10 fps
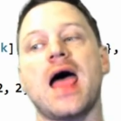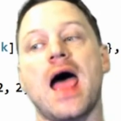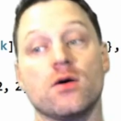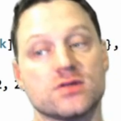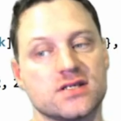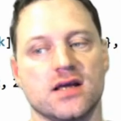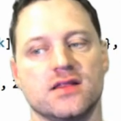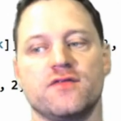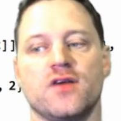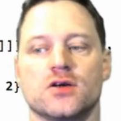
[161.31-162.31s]
outside the
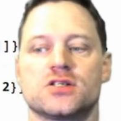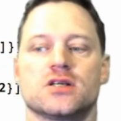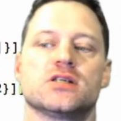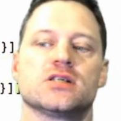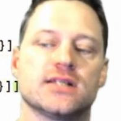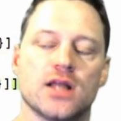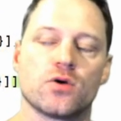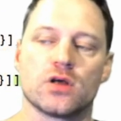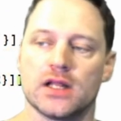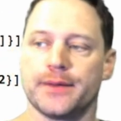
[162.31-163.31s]
function, just
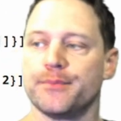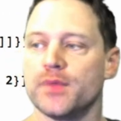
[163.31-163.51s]
locally.